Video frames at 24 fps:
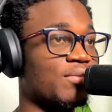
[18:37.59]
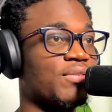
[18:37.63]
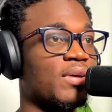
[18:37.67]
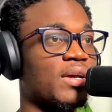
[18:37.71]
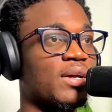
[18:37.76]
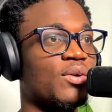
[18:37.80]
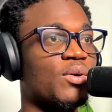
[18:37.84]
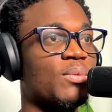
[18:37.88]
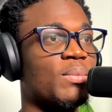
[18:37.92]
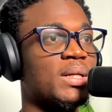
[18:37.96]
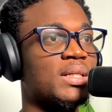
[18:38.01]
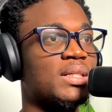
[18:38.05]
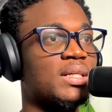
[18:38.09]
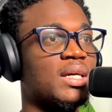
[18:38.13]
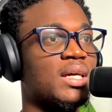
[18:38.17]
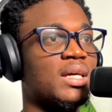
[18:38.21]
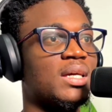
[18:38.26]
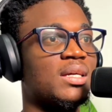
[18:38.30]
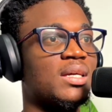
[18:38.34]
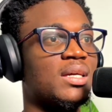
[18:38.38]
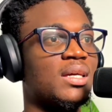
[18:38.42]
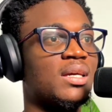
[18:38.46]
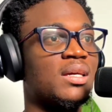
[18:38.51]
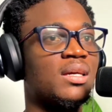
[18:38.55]
If I command
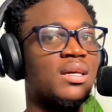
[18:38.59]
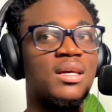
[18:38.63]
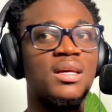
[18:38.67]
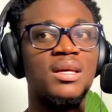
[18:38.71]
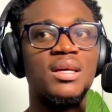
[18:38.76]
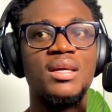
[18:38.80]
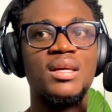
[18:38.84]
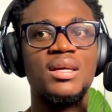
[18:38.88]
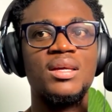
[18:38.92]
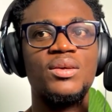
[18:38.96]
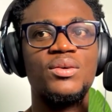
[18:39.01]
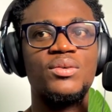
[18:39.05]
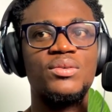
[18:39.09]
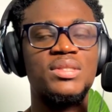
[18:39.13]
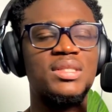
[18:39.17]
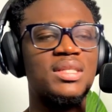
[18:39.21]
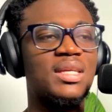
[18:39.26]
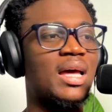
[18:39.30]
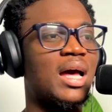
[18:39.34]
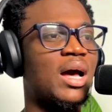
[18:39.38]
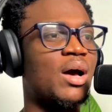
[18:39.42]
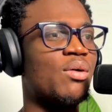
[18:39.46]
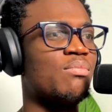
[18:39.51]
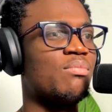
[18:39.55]
KK, you can
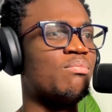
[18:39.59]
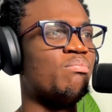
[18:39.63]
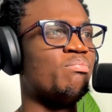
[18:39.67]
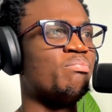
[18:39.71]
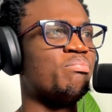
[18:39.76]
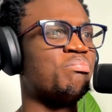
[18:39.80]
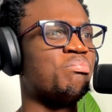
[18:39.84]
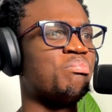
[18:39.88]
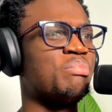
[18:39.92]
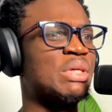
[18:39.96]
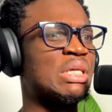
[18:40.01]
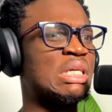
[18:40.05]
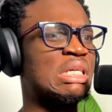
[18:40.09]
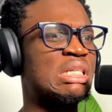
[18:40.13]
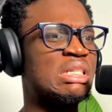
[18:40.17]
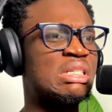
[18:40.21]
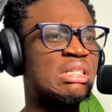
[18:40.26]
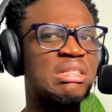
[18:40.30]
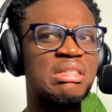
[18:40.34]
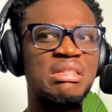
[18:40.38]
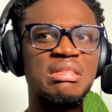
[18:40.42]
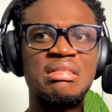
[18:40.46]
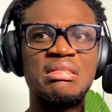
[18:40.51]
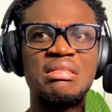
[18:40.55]
see how big
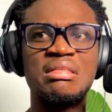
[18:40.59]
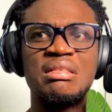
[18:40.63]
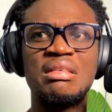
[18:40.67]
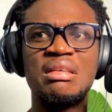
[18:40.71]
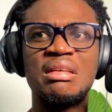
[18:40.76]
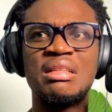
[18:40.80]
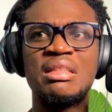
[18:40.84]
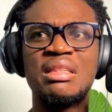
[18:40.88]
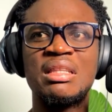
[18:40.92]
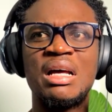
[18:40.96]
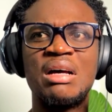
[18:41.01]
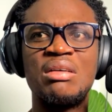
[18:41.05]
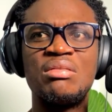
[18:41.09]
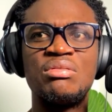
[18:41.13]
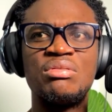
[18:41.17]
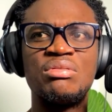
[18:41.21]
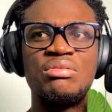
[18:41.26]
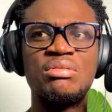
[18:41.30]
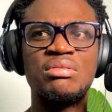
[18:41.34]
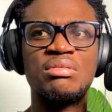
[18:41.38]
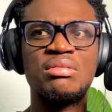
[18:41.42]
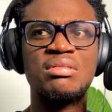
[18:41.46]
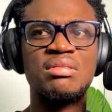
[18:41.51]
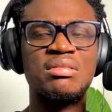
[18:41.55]
it now
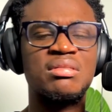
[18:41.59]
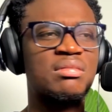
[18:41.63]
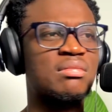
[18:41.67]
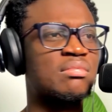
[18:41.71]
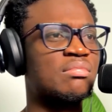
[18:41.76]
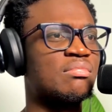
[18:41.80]
looks.